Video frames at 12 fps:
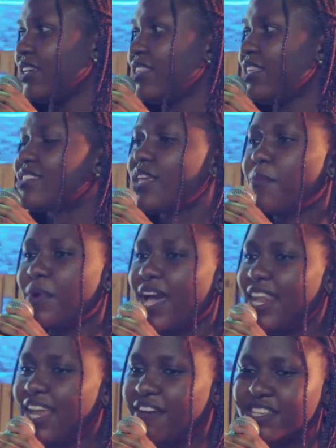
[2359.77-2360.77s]
There's someone
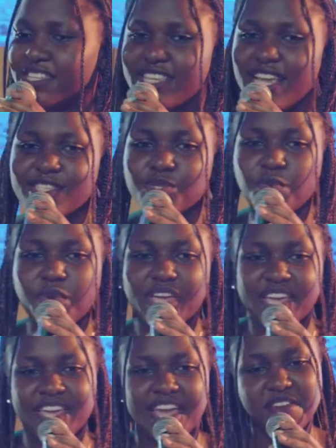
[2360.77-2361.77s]
I love. He says,
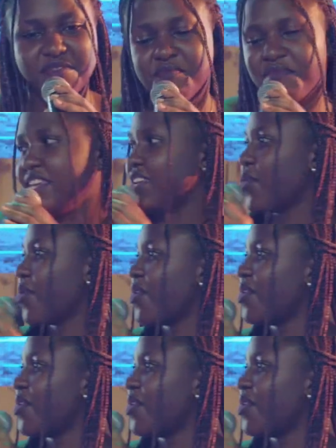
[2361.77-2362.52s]
quicken me, O